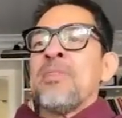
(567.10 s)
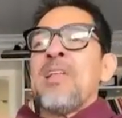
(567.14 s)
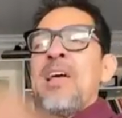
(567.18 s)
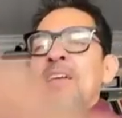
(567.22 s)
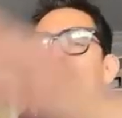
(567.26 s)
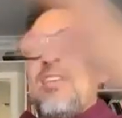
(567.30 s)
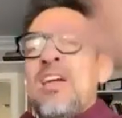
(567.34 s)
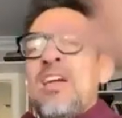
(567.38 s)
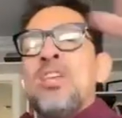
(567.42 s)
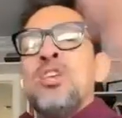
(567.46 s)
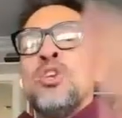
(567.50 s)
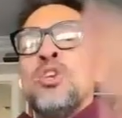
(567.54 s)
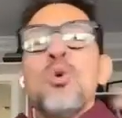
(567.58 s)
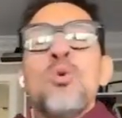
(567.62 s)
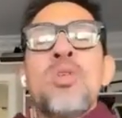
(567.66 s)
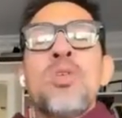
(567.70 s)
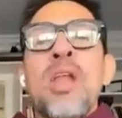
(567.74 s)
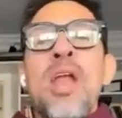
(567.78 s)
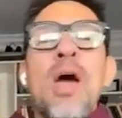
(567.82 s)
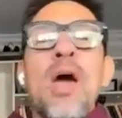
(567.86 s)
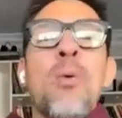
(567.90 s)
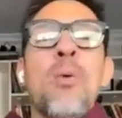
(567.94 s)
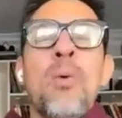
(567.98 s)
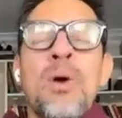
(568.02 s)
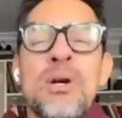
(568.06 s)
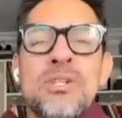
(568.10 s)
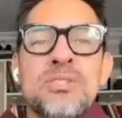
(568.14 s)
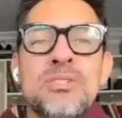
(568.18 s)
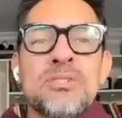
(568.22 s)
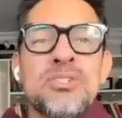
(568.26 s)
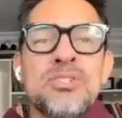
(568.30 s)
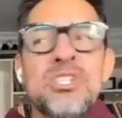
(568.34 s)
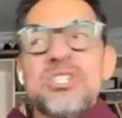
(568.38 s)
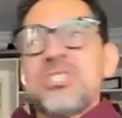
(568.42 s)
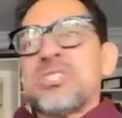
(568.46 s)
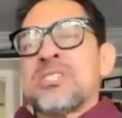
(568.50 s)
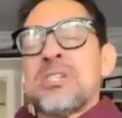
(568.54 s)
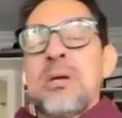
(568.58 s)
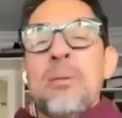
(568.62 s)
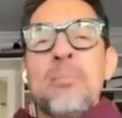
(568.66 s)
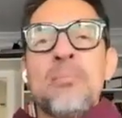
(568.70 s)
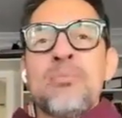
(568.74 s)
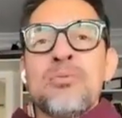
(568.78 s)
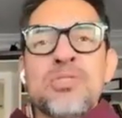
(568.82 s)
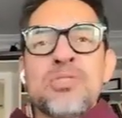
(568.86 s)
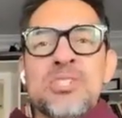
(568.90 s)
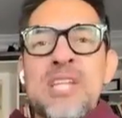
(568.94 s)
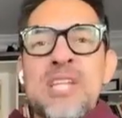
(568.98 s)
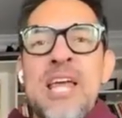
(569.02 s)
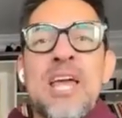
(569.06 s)
Like, they knew that I was just
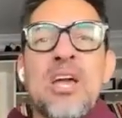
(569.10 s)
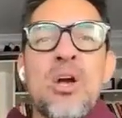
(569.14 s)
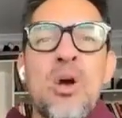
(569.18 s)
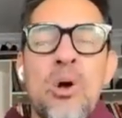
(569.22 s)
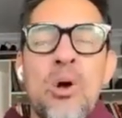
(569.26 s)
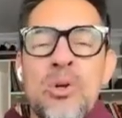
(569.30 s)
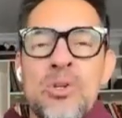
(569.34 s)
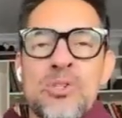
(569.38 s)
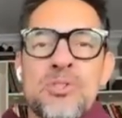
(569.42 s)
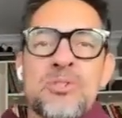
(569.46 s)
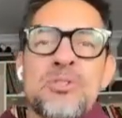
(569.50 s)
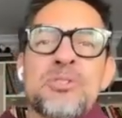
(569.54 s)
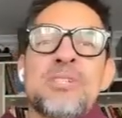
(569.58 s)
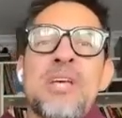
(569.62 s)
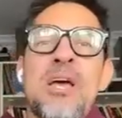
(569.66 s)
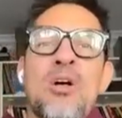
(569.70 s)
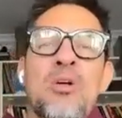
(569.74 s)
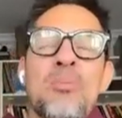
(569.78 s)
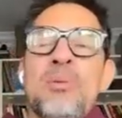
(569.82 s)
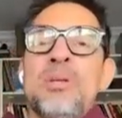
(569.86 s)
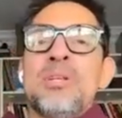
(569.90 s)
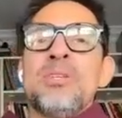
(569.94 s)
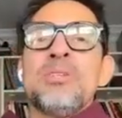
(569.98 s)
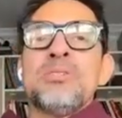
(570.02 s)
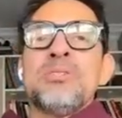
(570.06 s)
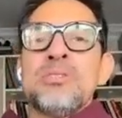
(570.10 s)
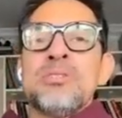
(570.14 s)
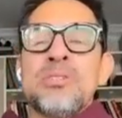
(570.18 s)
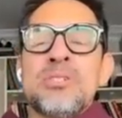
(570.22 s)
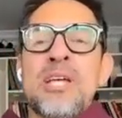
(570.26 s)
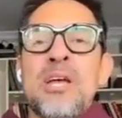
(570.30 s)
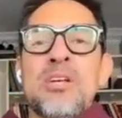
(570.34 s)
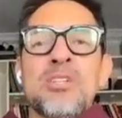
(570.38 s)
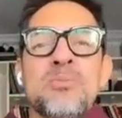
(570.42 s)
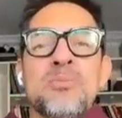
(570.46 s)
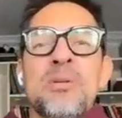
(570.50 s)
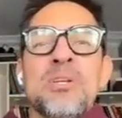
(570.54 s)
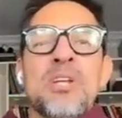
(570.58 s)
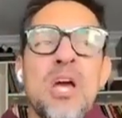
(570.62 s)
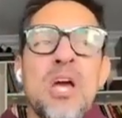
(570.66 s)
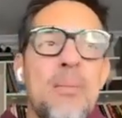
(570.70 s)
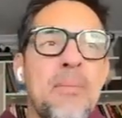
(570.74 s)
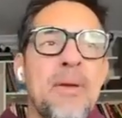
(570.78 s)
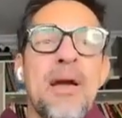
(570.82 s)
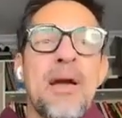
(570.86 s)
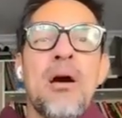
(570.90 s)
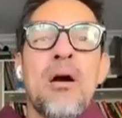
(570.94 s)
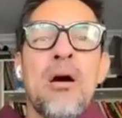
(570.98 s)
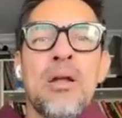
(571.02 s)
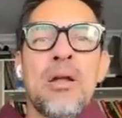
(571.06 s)
some snake oil salesman
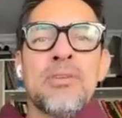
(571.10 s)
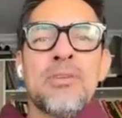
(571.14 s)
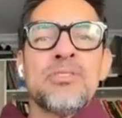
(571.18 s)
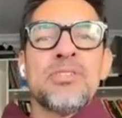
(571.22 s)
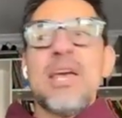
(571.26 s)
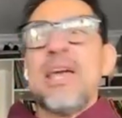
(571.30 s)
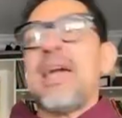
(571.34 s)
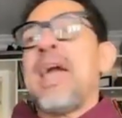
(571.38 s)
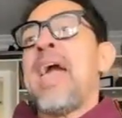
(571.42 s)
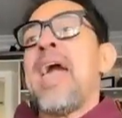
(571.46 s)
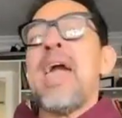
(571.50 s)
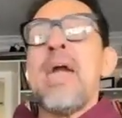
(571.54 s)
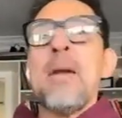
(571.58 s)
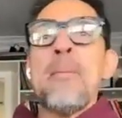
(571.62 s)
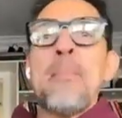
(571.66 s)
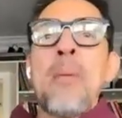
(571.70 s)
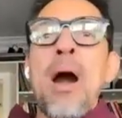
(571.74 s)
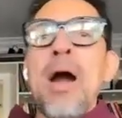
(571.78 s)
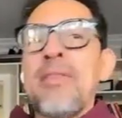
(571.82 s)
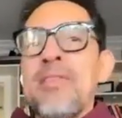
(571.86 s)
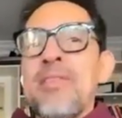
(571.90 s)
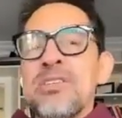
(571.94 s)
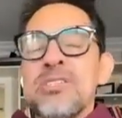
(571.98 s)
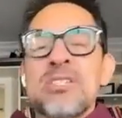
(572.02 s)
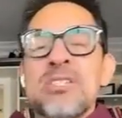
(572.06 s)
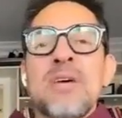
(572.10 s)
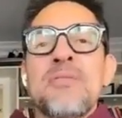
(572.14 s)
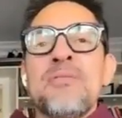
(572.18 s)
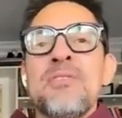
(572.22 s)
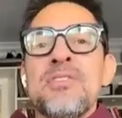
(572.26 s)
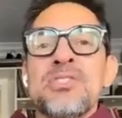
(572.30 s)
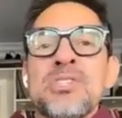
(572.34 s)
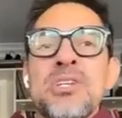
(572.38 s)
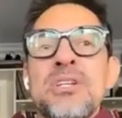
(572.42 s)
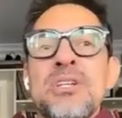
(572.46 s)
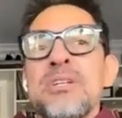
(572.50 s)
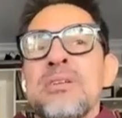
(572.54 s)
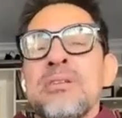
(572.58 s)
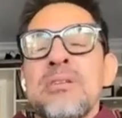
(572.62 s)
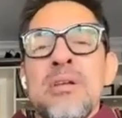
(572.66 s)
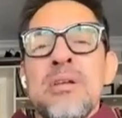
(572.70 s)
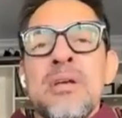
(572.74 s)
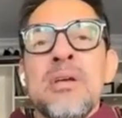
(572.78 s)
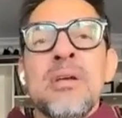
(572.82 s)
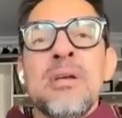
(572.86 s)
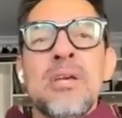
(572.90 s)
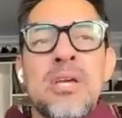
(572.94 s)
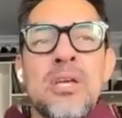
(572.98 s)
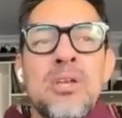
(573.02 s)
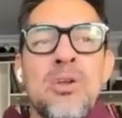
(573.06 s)
coming on saying, hey, buy this stuff. It's going
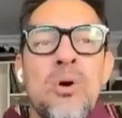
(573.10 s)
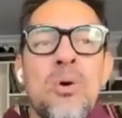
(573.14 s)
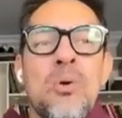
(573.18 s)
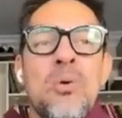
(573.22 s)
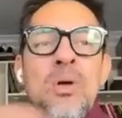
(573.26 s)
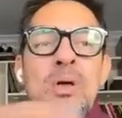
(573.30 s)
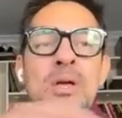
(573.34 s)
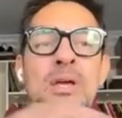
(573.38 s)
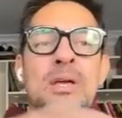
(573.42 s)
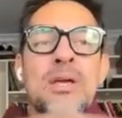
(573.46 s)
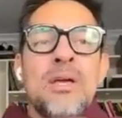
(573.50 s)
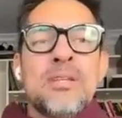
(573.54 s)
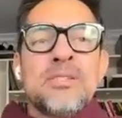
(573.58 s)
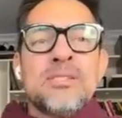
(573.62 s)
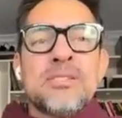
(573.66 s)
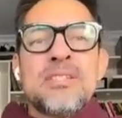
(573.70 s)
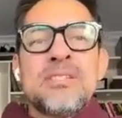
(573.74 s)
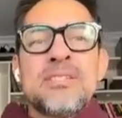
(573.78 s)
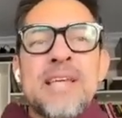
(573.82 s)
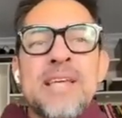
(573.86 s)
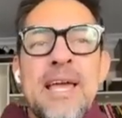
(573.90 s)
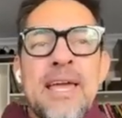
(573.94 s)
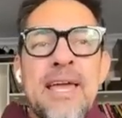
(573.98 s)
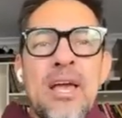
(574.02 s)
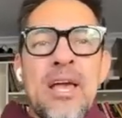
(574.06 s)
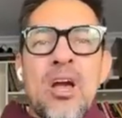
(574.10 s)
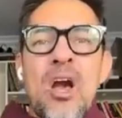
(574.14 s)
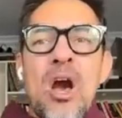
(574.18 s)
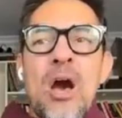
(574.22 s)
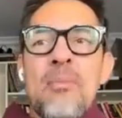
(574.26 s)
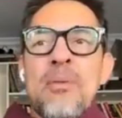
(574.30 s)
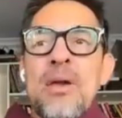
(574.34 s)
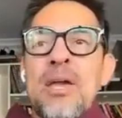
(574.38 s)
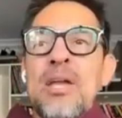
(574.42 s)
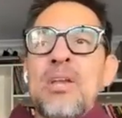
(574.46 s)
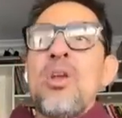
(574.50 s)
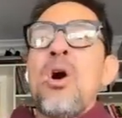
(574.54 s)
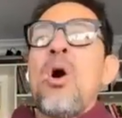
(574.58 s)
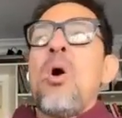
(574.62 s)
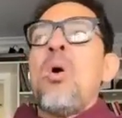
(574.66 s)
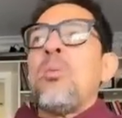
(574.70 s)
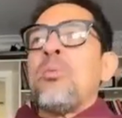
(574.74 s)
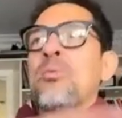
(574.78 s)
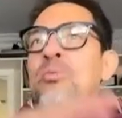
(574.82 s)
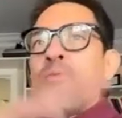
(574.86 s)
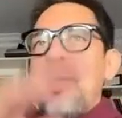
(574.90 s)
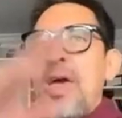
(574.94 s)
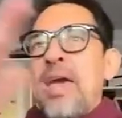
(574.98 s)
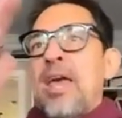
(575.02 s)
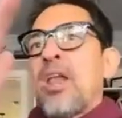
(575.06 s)
to, it's the second coming. No,
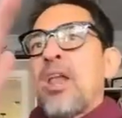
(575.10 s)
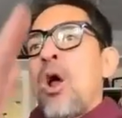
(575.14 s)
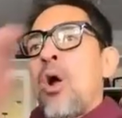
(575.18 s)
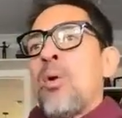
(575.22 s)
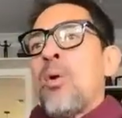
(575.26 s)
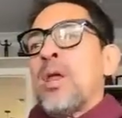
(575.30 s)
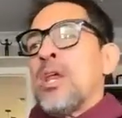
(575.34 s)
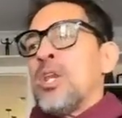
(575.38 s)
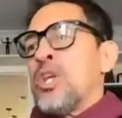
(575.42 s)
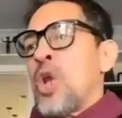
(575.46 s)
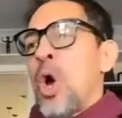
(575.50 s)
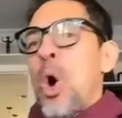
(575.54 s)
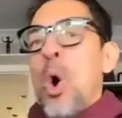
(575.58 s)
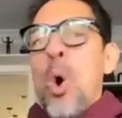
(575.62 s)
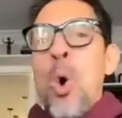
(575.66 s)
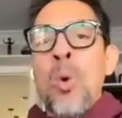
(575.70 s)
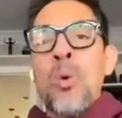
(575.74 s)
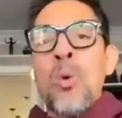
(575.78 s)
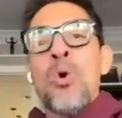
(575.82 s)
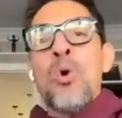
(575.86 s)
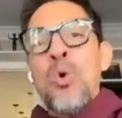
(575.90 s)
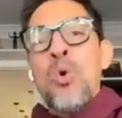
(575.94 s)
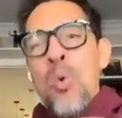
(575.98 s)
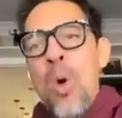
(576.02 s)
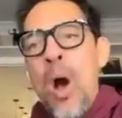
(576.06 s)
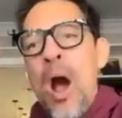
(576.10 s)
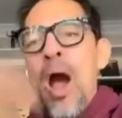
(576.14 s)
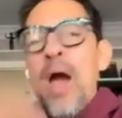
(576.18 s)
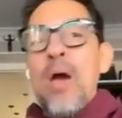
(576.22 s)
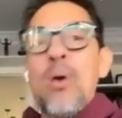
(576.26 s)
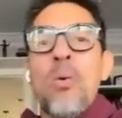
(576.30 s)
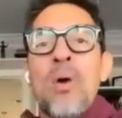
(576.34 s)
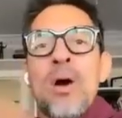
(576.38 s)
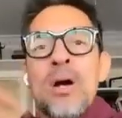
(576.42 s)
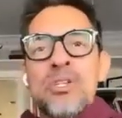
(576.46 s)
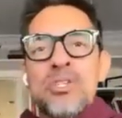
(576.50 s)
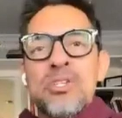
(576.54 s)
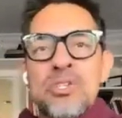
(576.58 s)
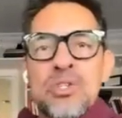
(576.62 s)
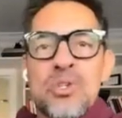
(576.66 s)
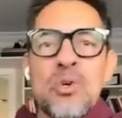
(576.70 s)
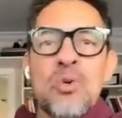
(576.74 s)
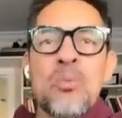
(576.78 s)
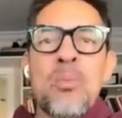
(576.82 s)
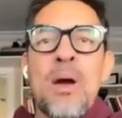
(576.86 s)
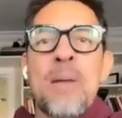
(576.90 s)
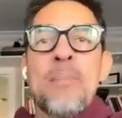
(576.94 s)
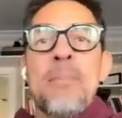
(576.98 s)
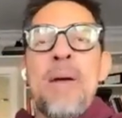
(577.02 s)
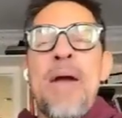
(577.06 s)
they had already known who I was and who
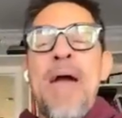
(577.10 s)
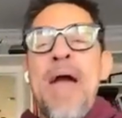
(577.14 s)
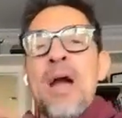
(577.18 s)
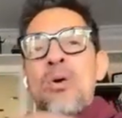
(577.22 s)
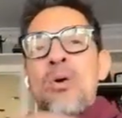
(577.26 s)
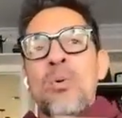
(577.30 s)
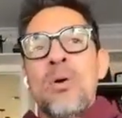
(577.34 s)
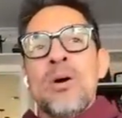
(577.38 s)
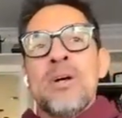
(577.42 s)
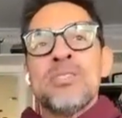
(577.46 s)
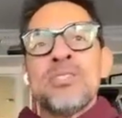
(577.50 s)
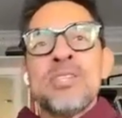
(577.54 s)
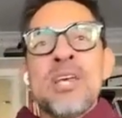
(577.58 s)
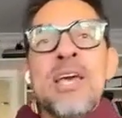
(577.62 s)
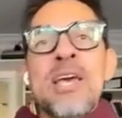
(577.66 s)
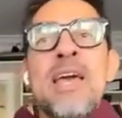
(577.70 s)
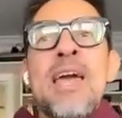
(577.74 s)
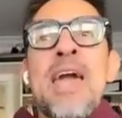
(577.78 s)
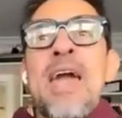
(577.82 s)
my pack was.